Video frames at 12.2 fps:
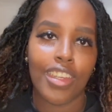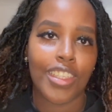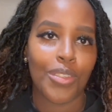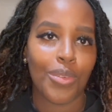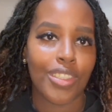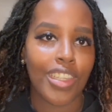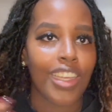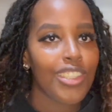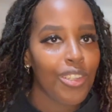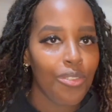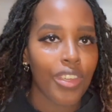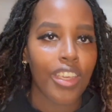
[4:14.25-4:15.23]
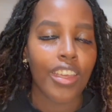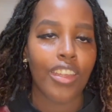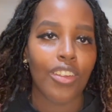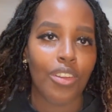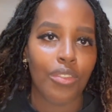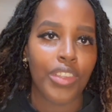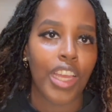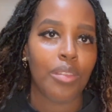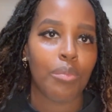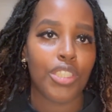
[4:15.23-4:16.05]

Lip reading: that he was nice looking and all of that,